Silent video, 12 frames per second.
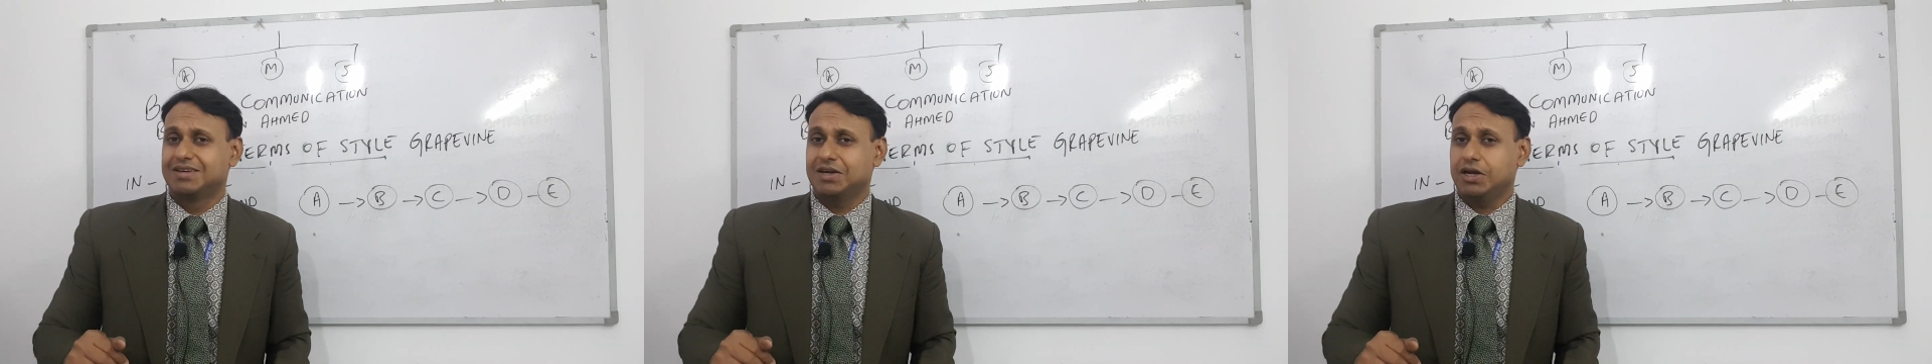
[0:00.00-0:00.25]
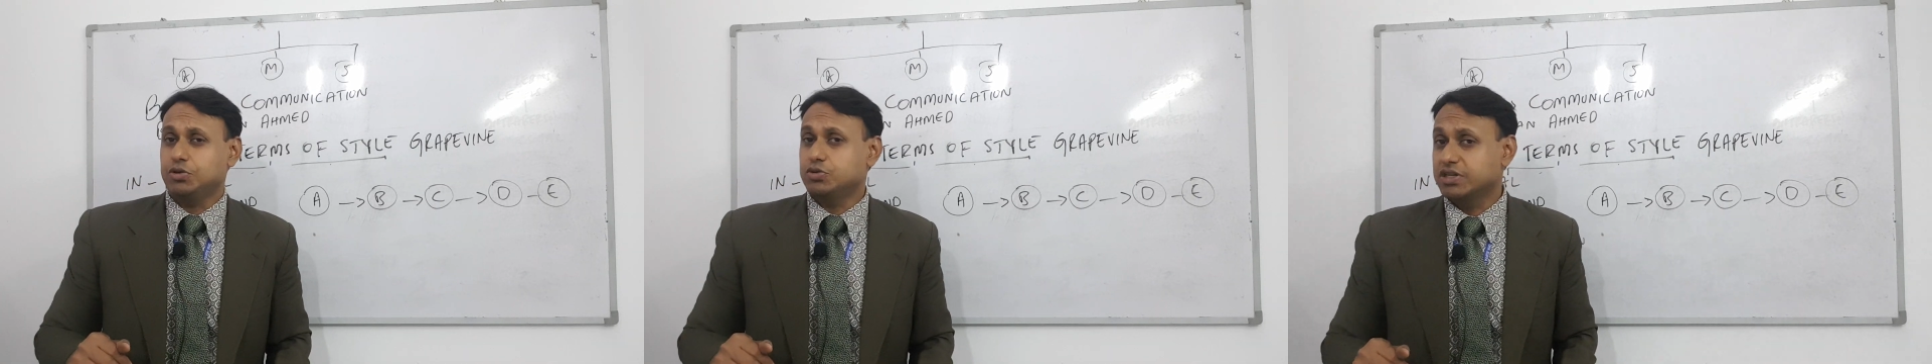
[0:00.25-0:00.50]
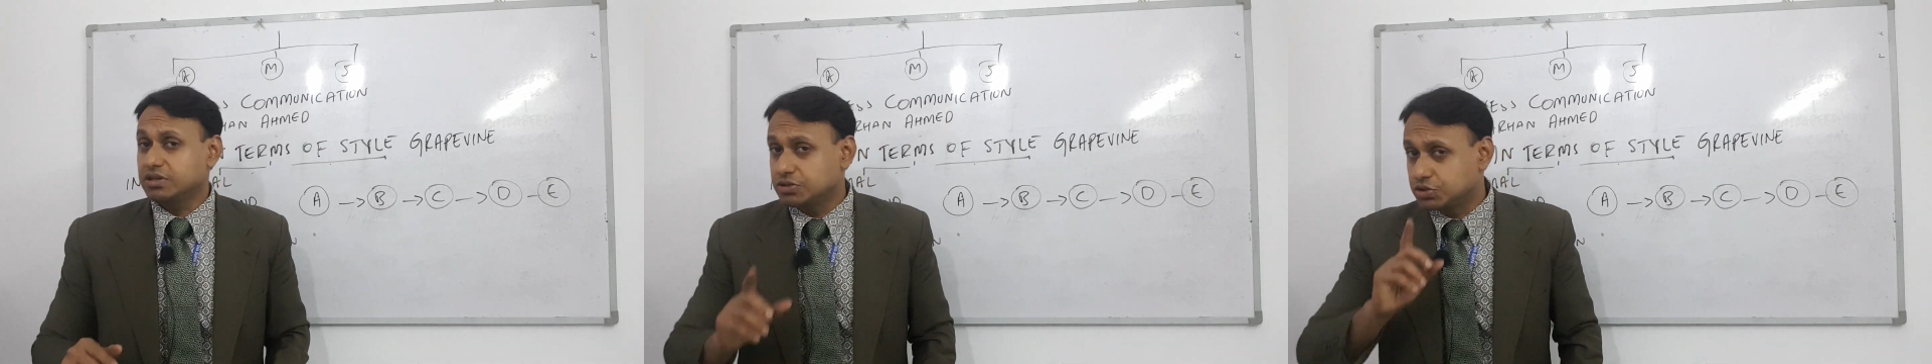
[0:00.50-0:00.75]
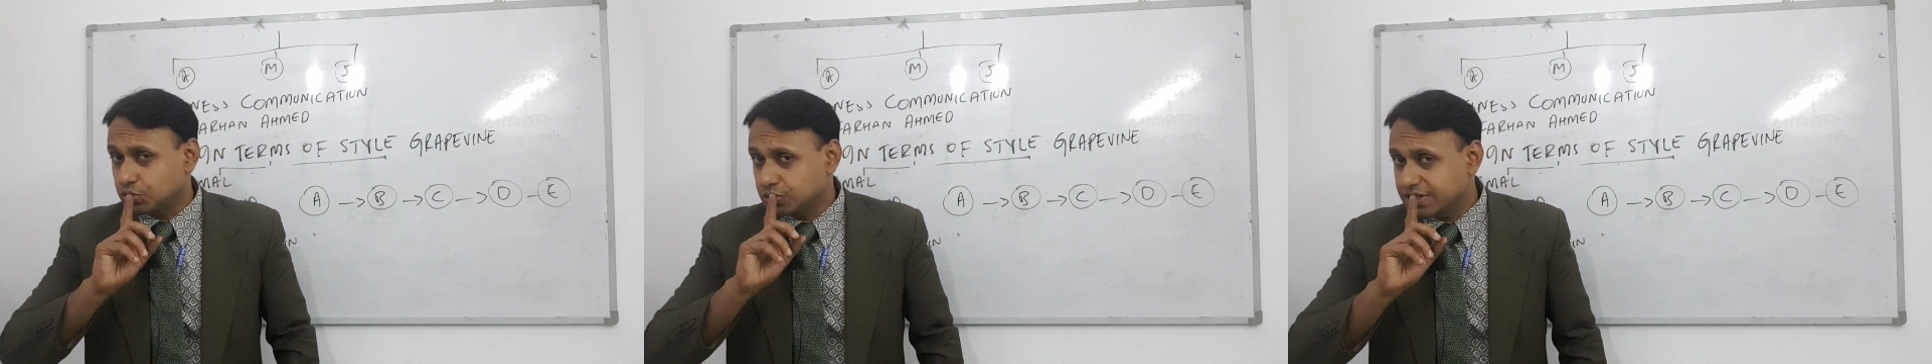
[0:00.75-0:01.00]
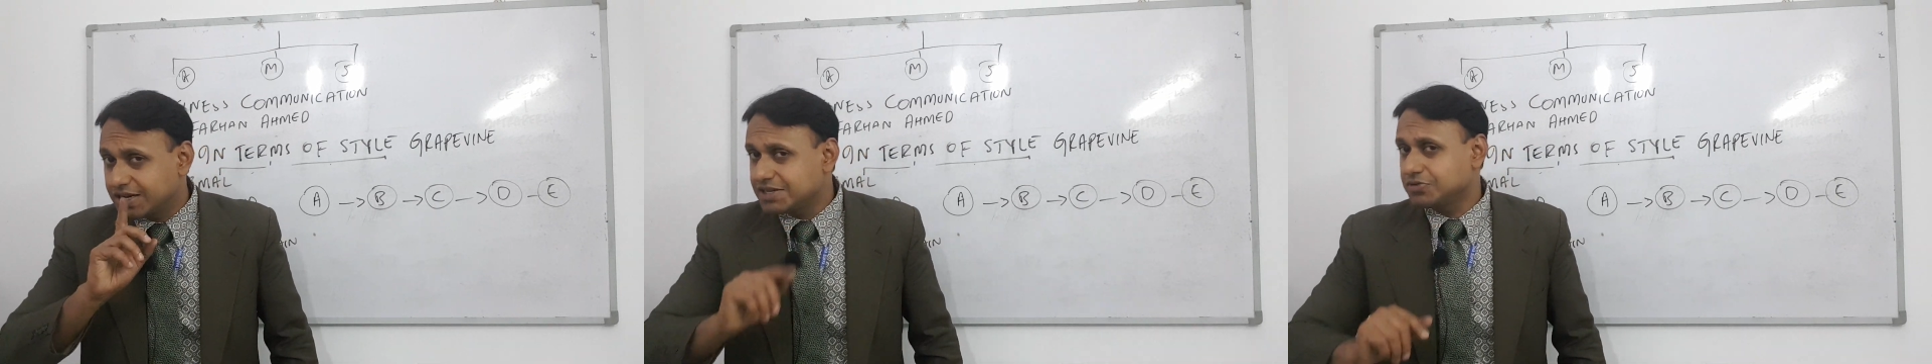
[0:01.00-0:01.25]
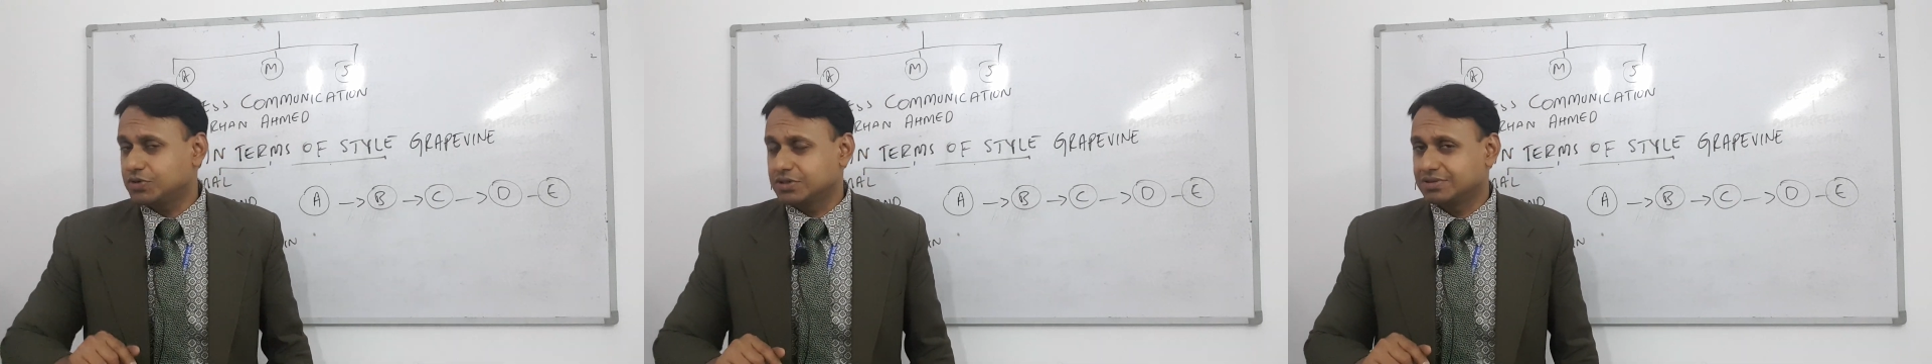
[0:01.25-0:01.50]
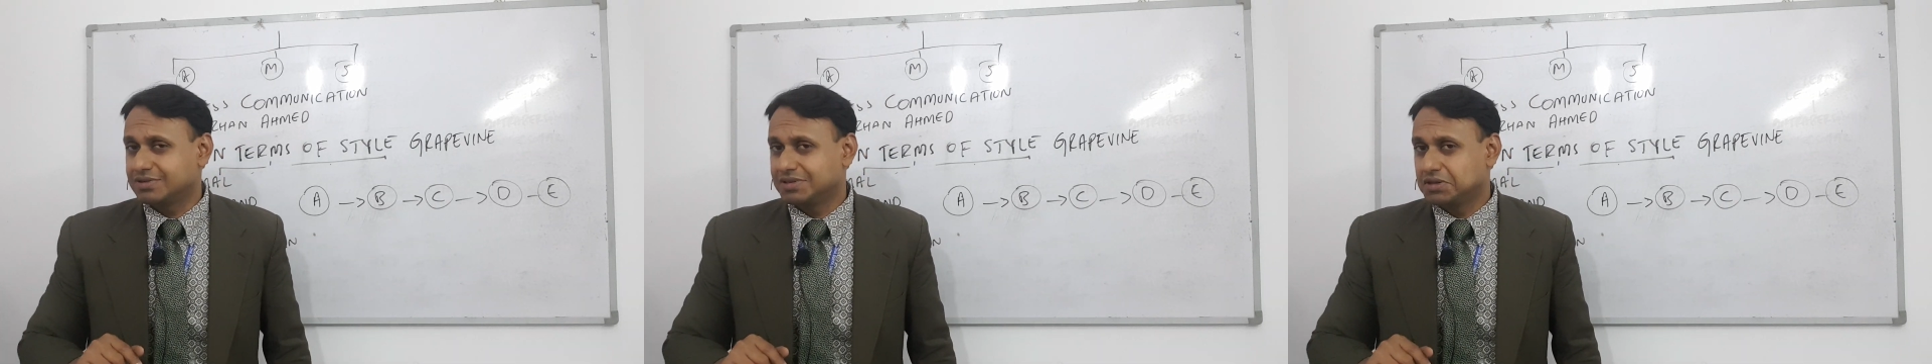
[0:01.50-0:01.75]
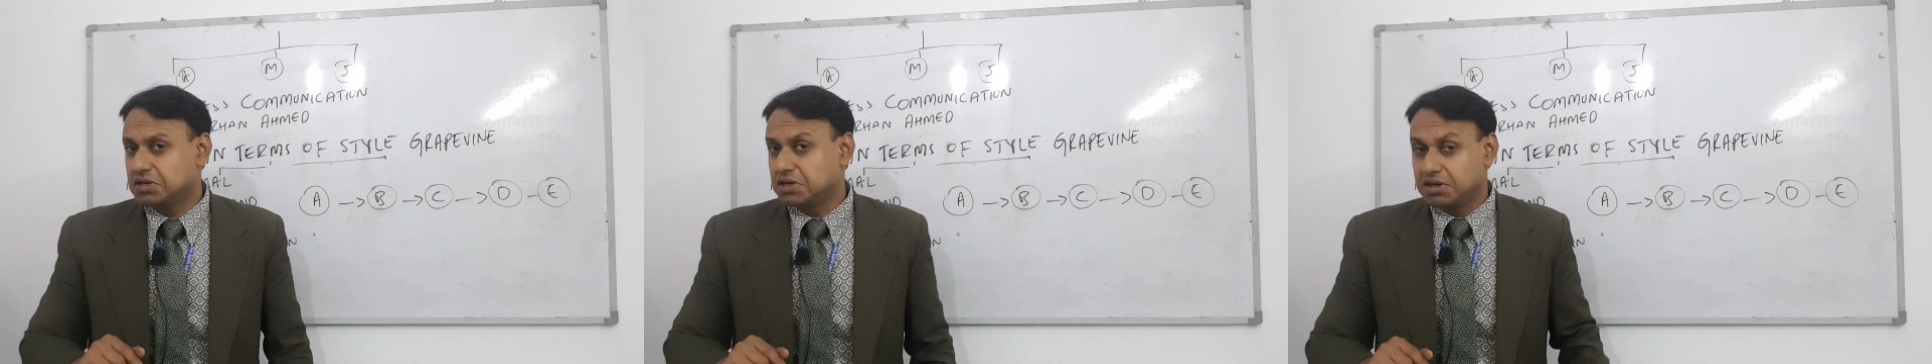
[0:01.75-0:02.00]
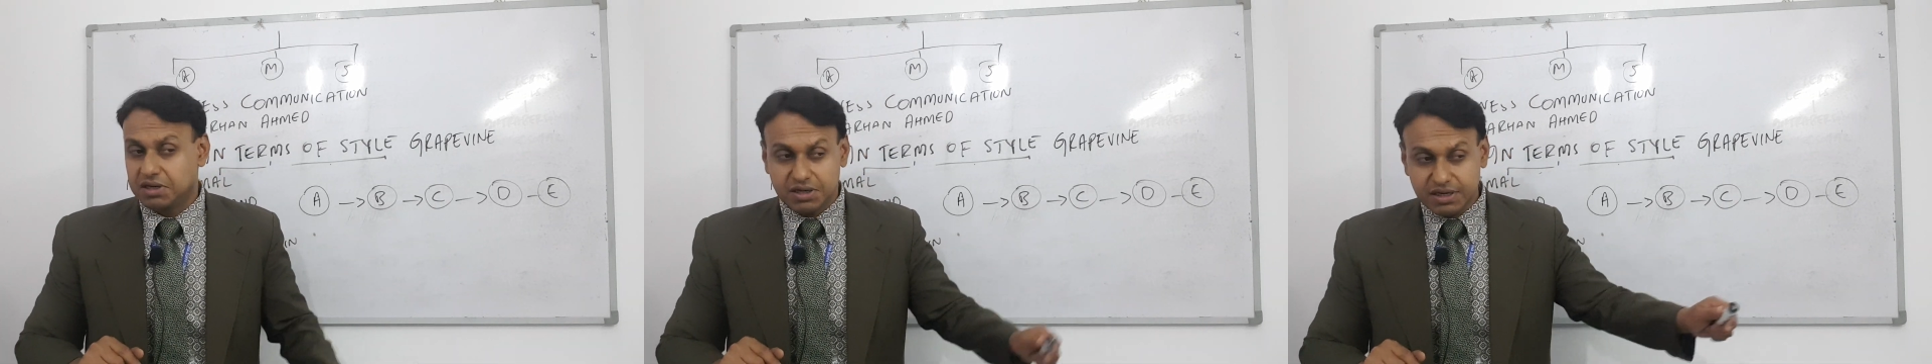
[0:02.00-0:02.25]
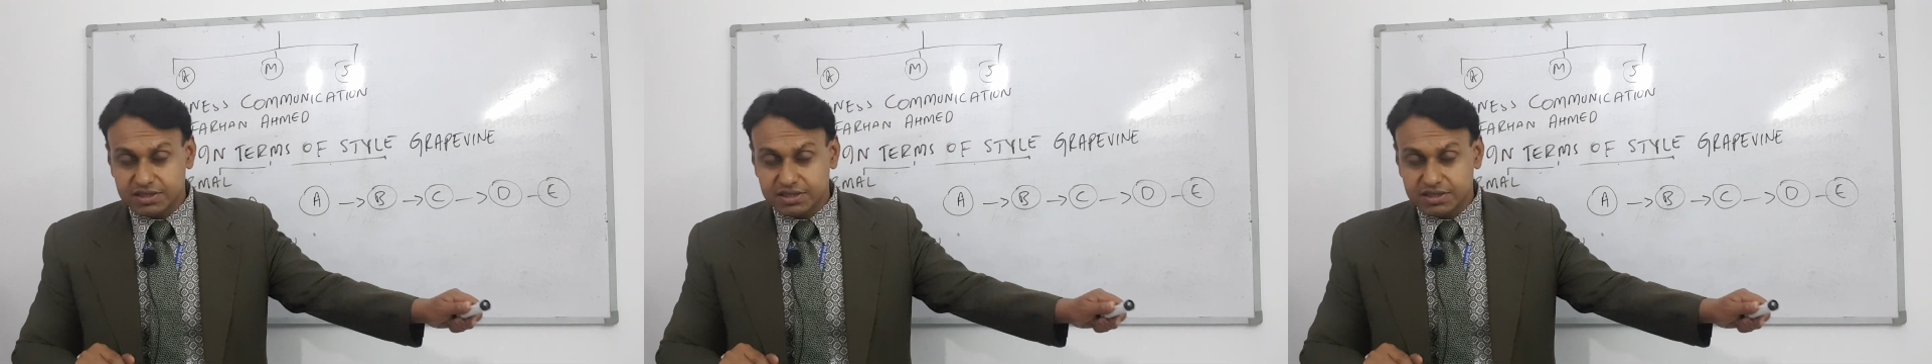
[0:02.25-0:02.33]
and you tell, don't tell anyone. In